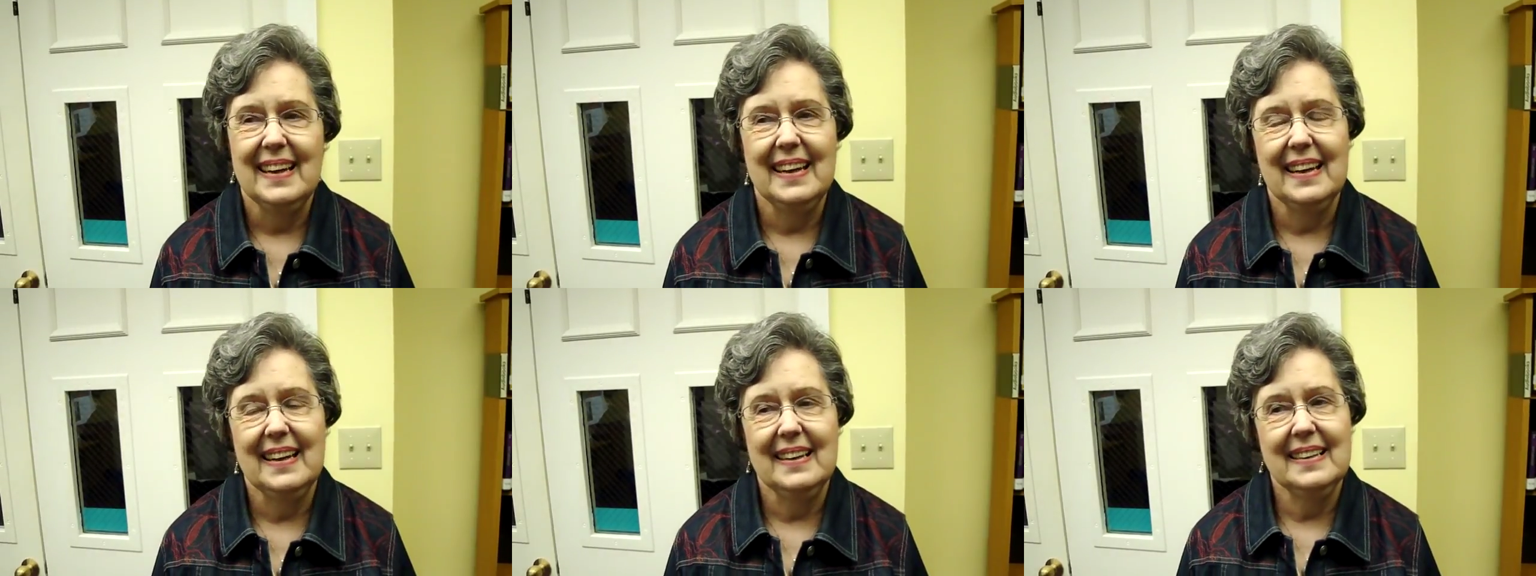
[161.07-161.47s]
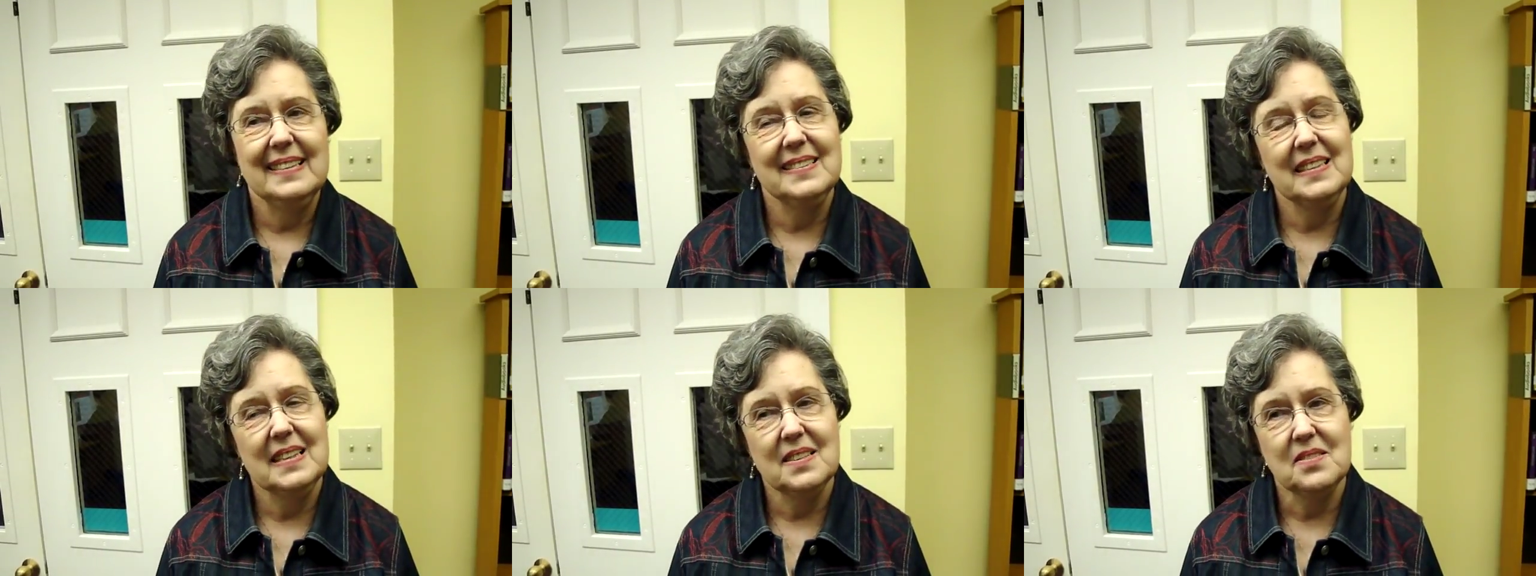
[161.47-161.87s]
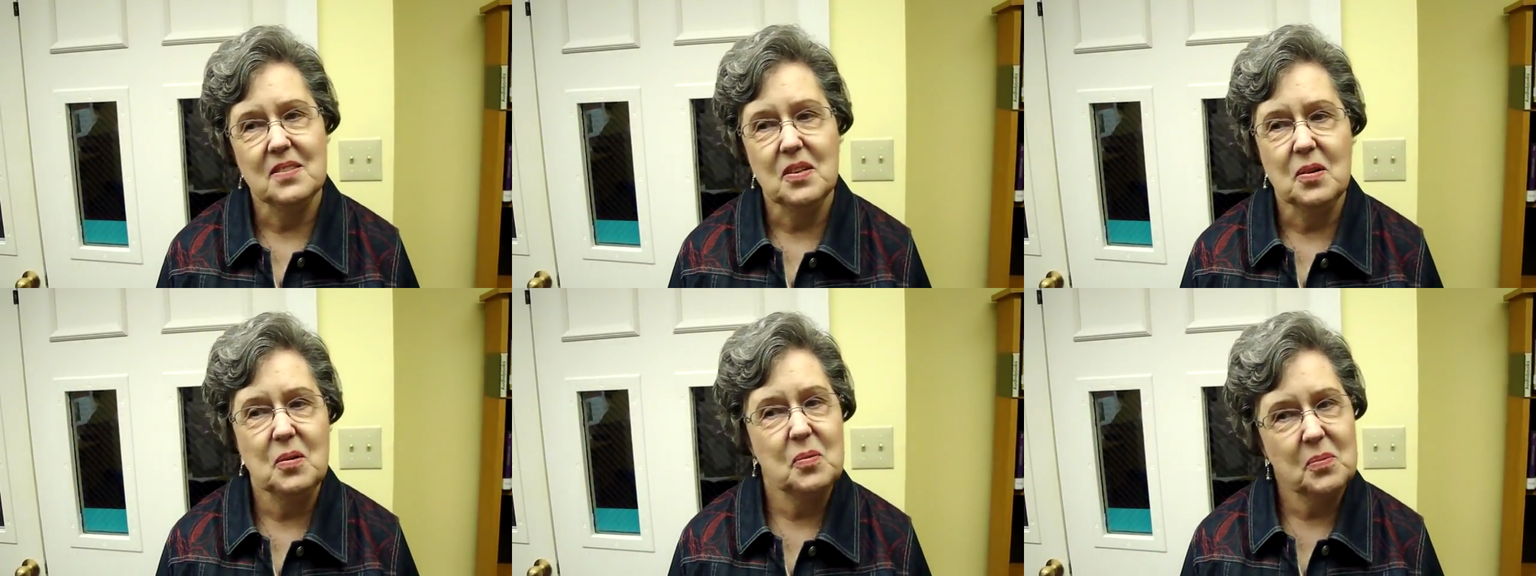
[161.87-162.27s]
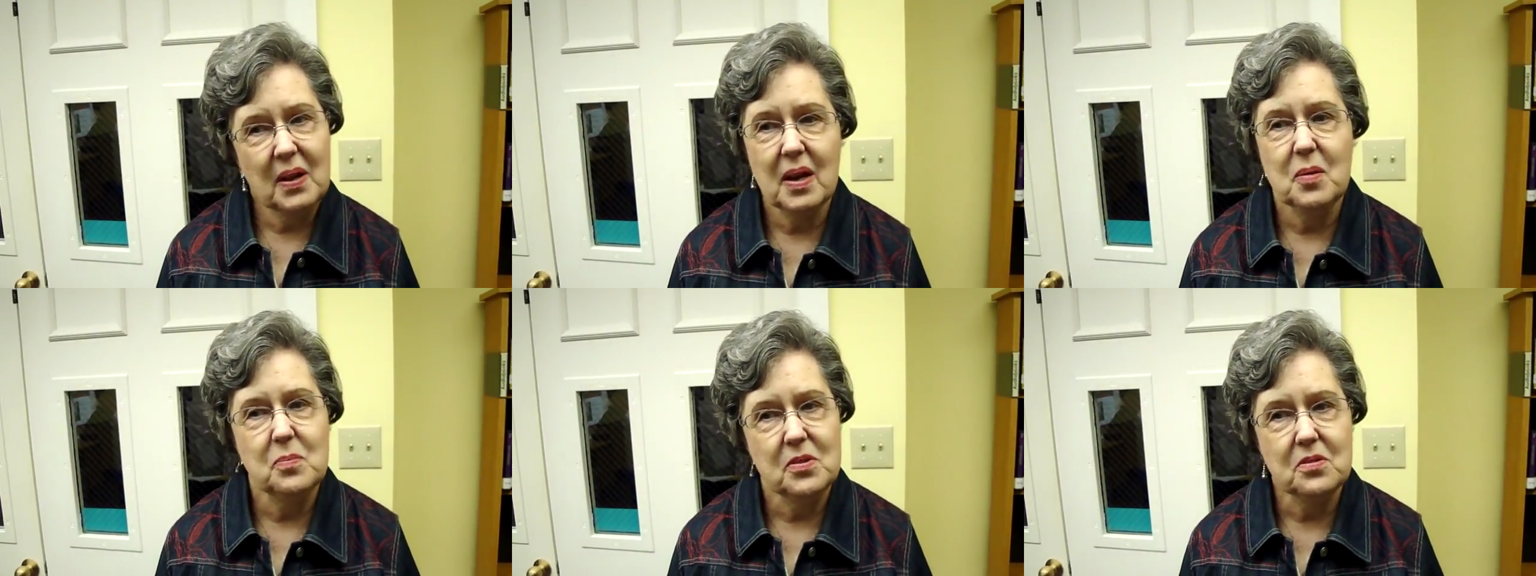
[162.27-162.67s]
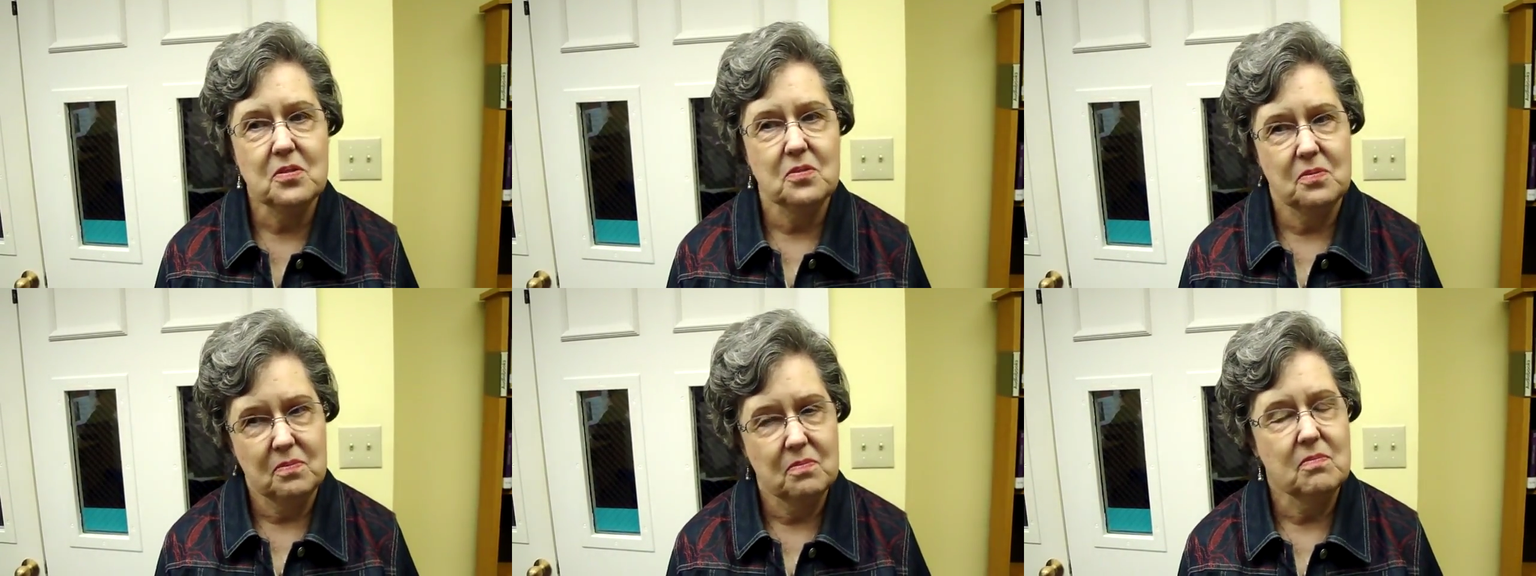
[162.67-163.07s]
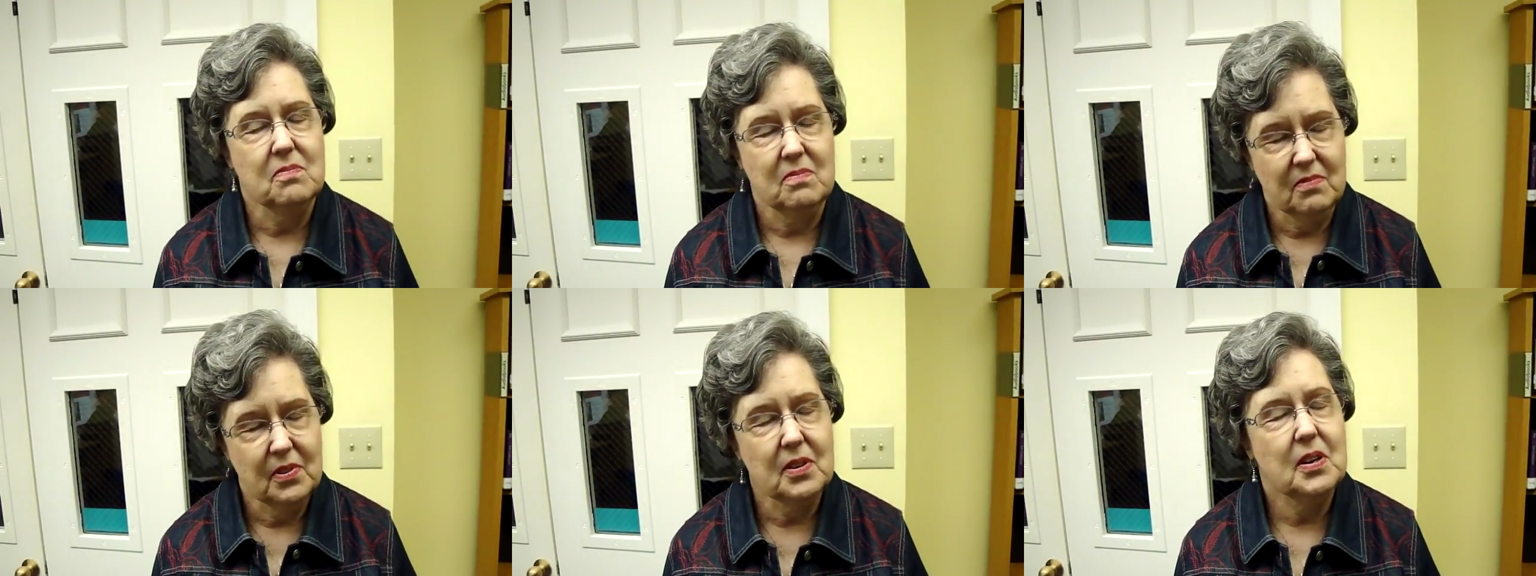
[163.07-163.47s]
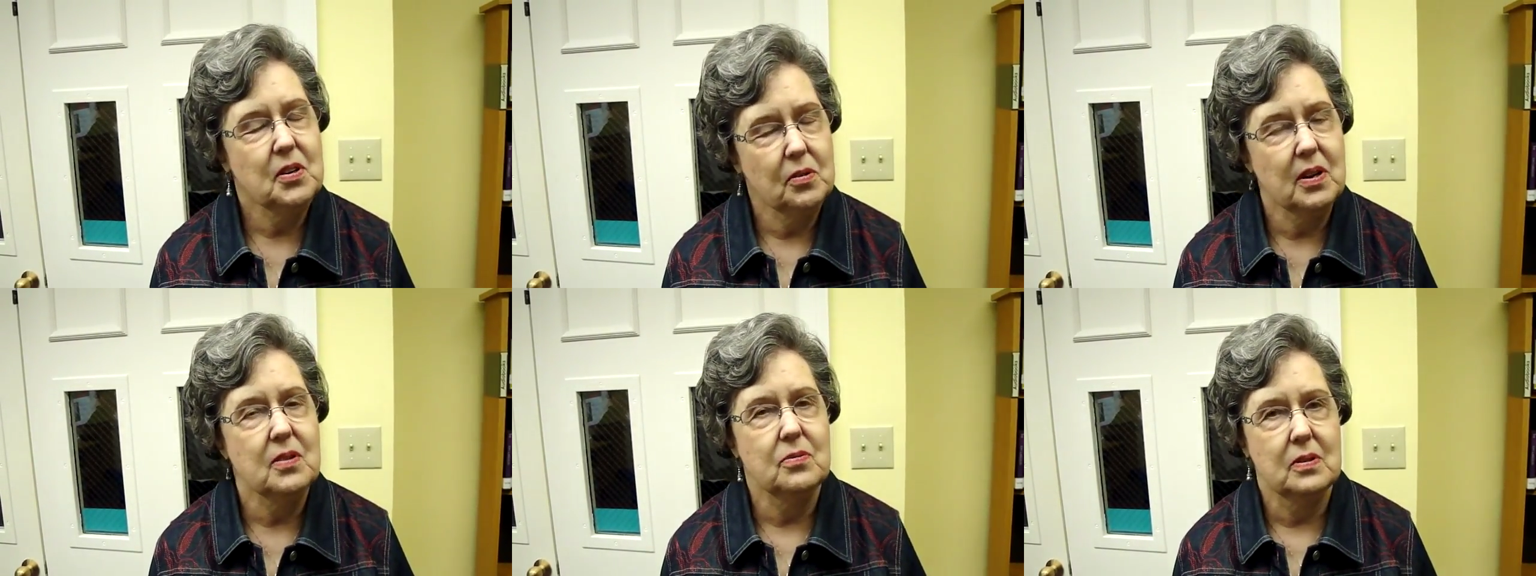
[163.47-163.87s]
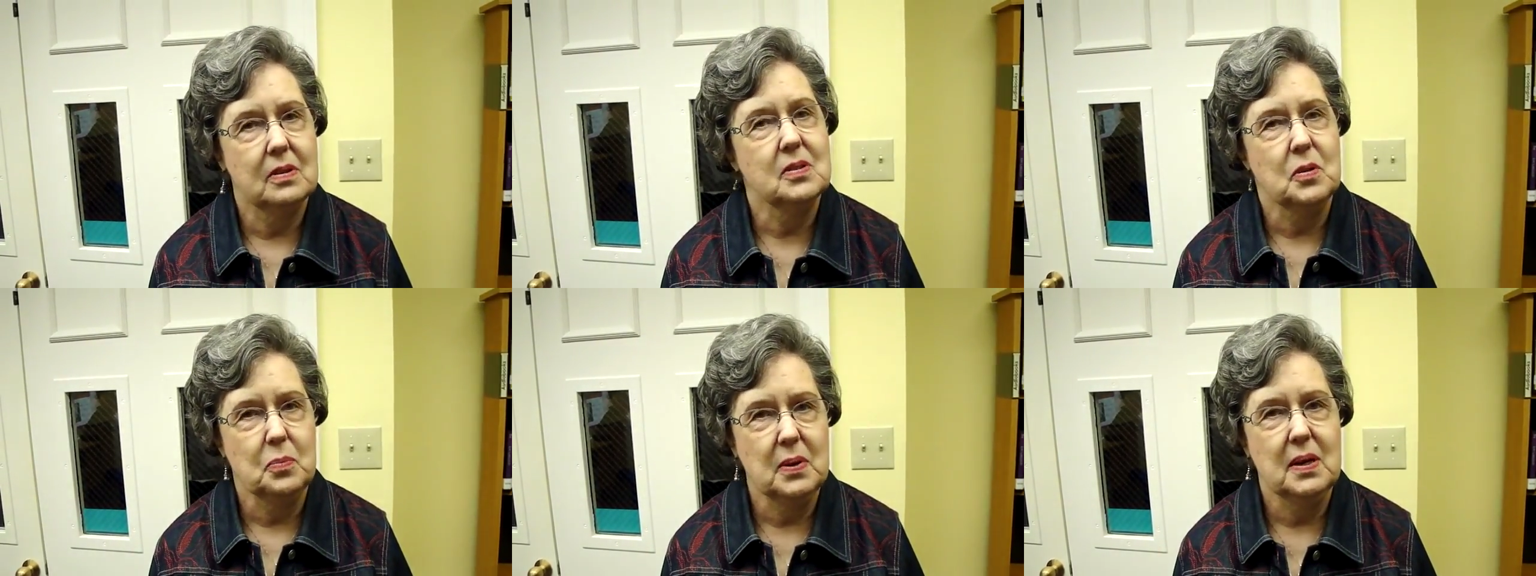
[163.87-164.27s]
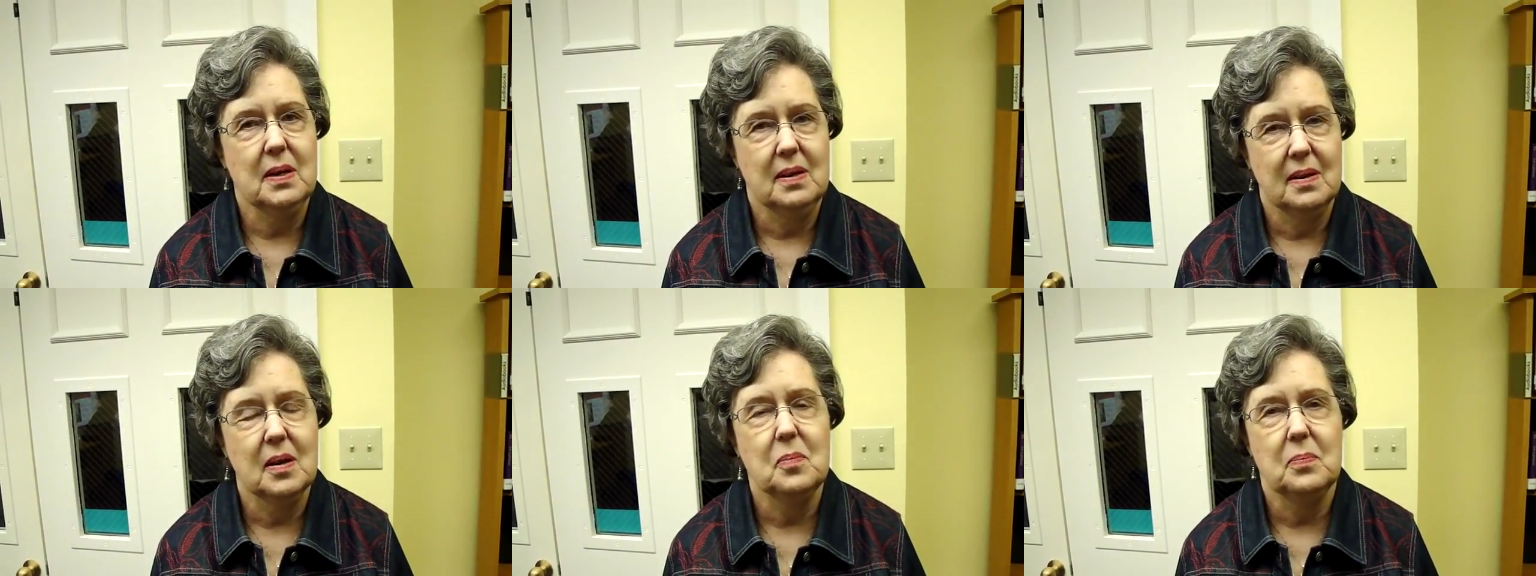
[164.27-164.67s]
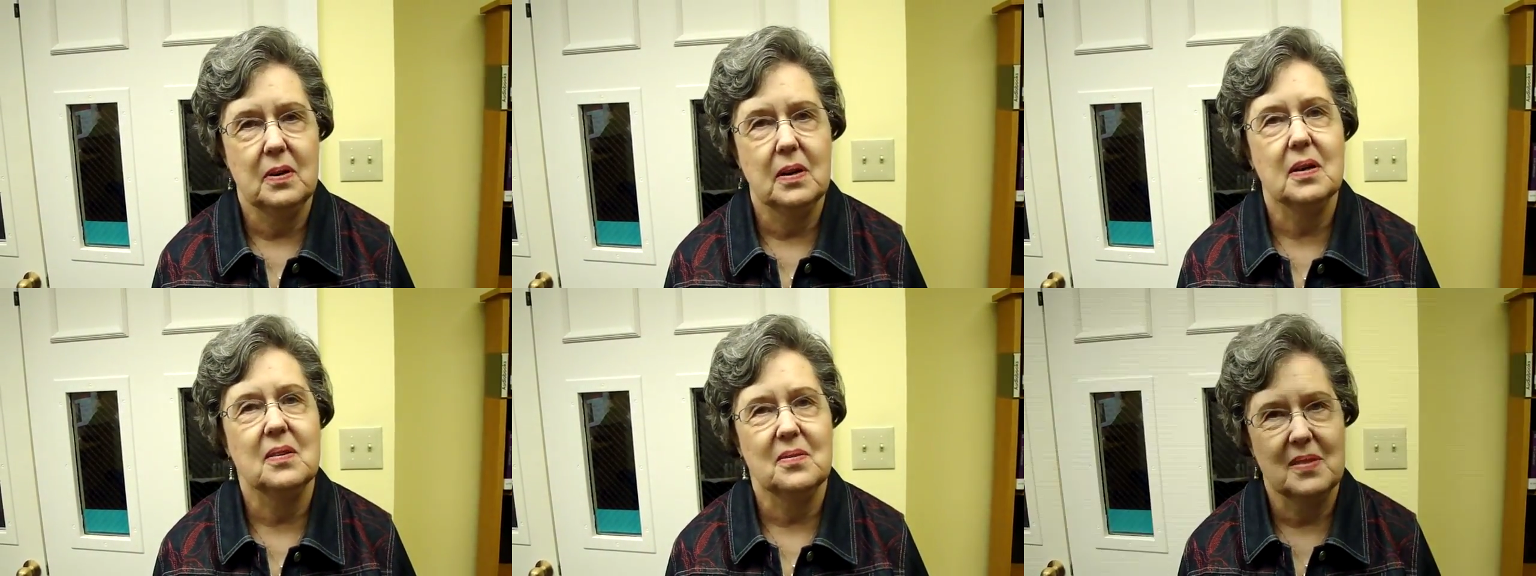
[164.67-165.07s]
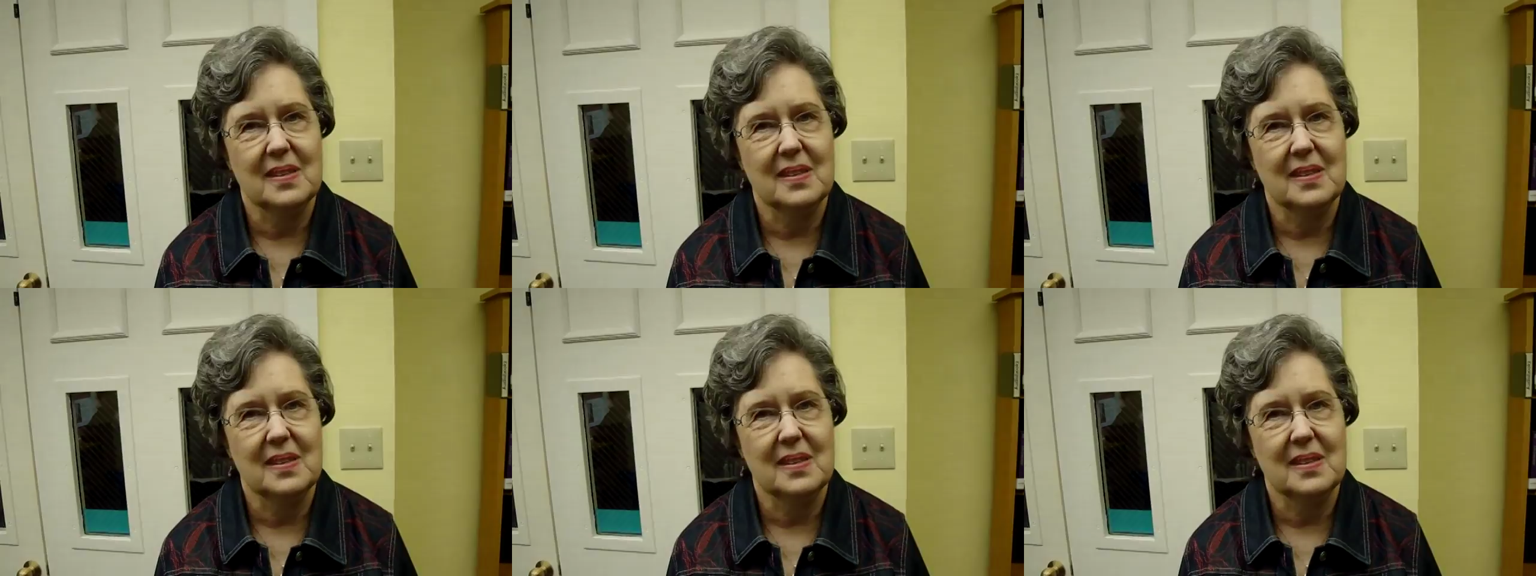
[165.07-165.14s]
And so I'm just very grateful to be a part of